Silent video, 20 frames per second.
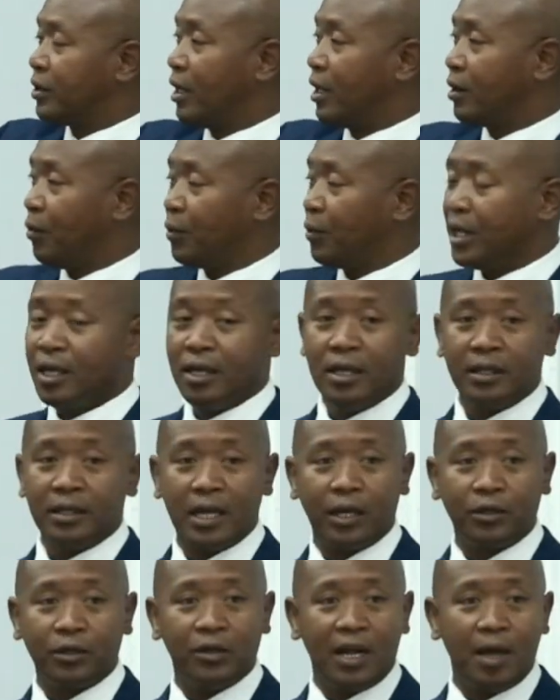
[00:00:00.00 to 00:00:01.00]
And we,
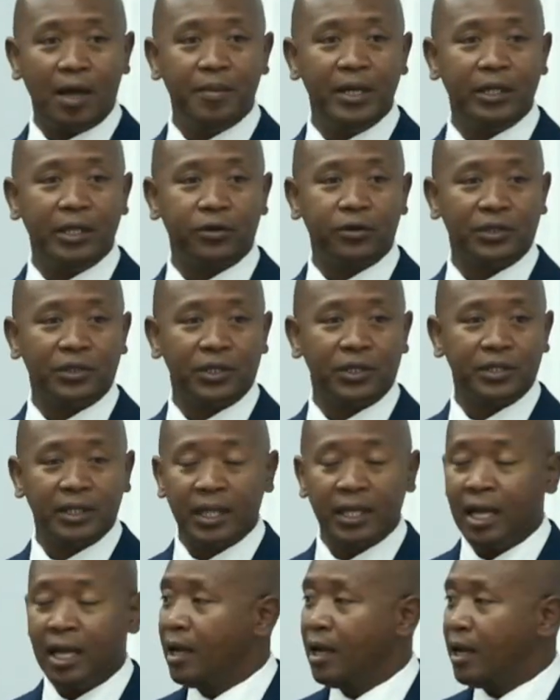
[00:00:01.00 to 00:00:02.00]
Doctor Hamilton just
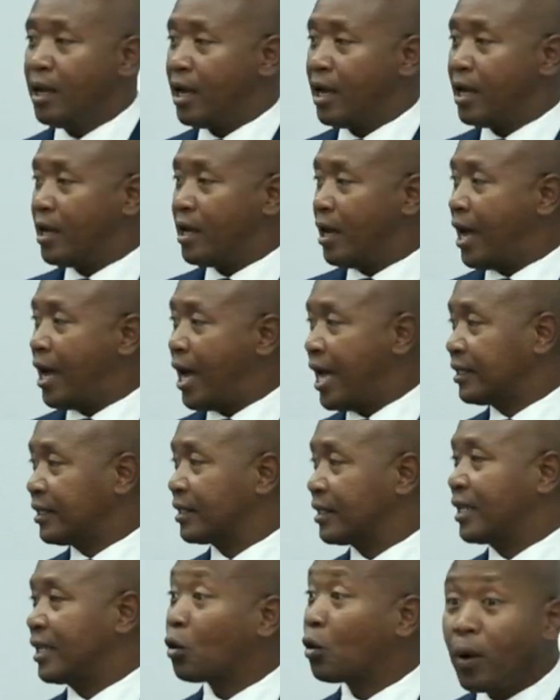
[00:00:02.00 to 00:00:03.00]
uh, asked
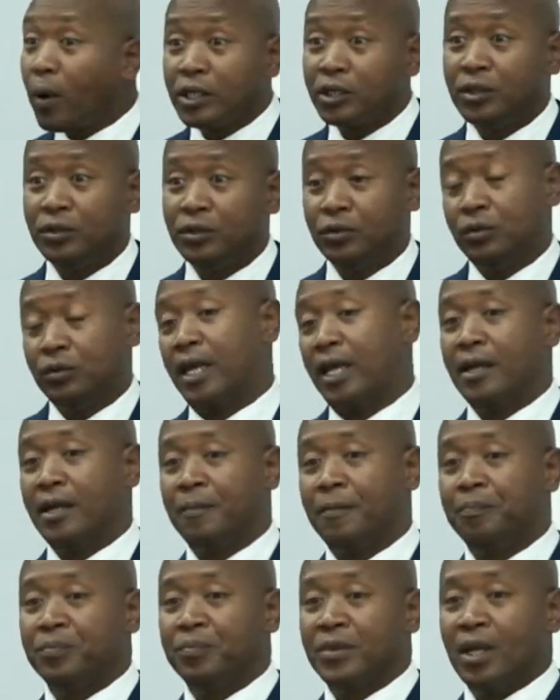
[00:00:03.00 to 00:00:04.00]
that question today.